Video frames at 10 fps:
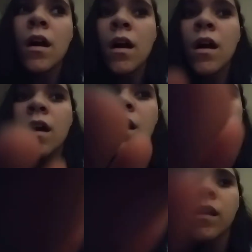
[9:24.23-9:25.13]

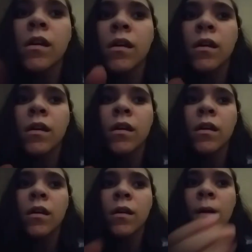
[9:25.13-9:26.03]

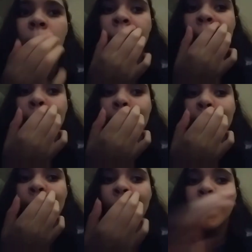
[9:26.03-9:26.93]

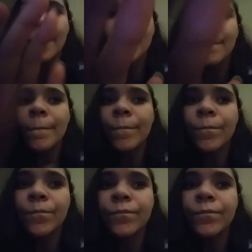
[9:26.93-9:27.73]
No one is speaking in this clip.